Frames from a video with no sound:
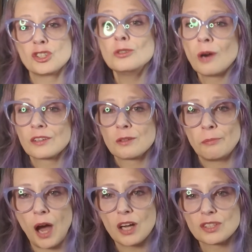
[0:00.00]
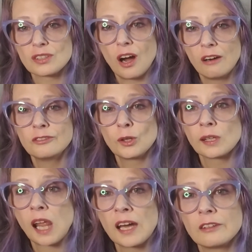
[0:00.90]
You are the boss of your
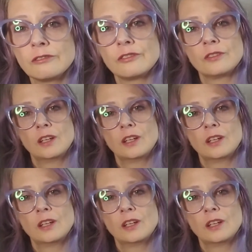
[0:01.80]
life.